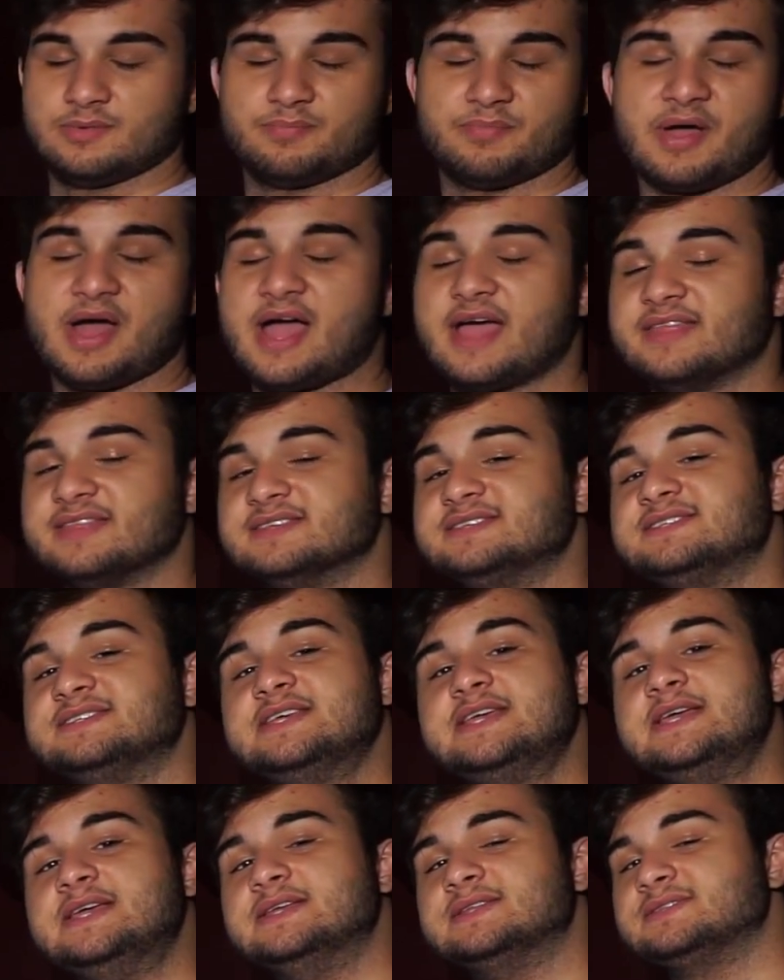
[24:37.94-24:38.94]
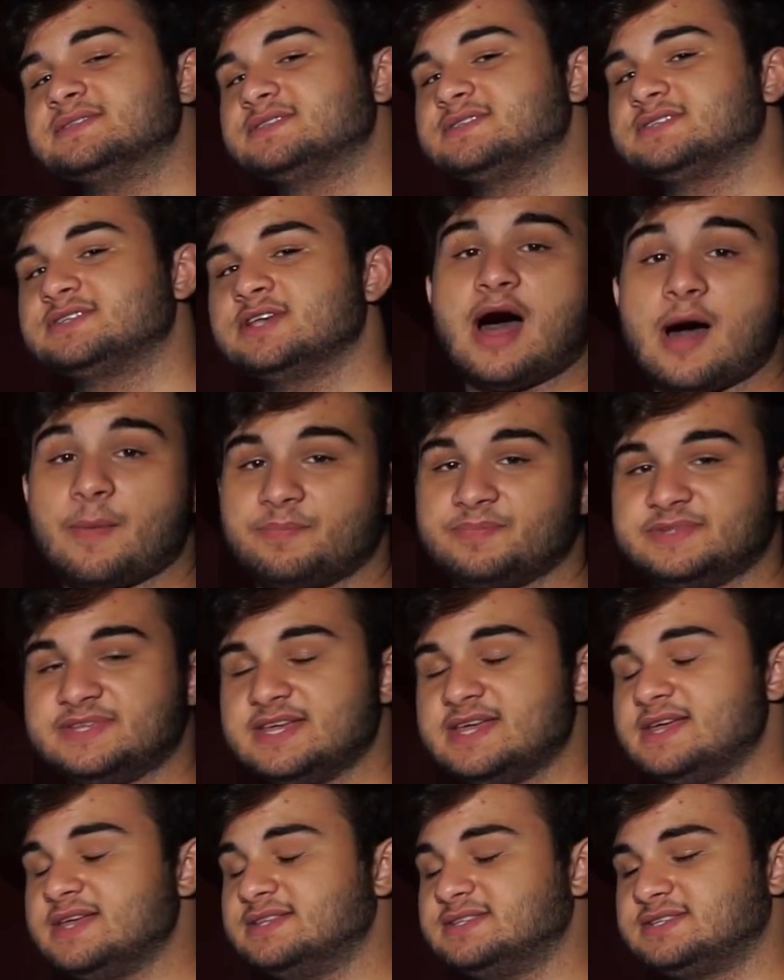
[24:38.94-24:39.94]
behind the scenes,
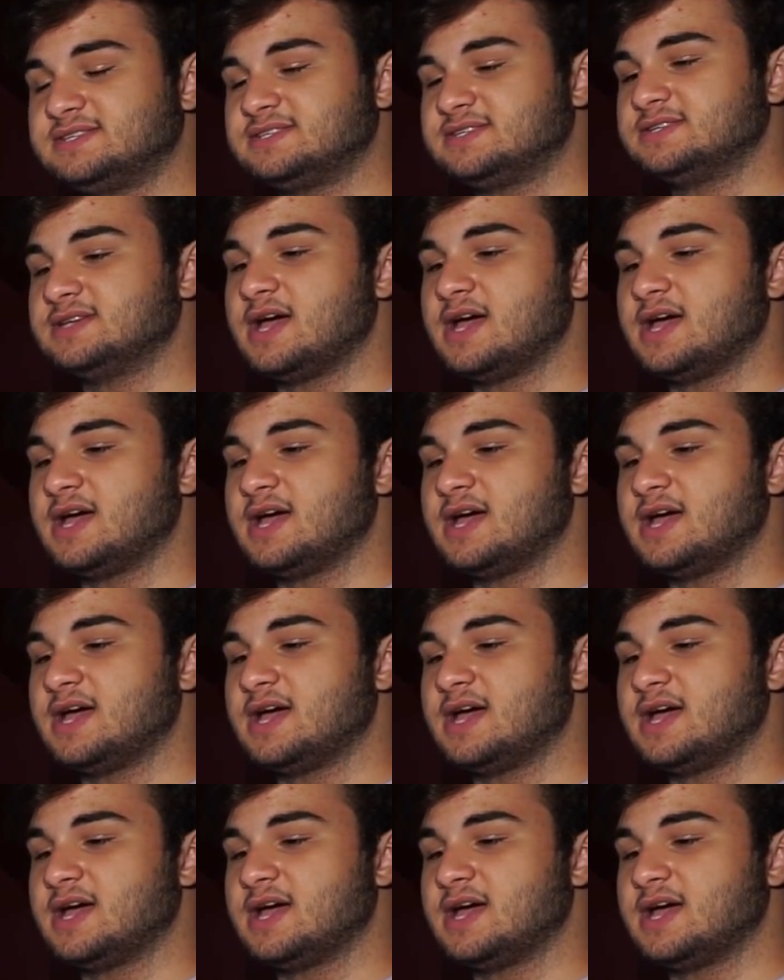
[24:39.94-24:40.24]
updates,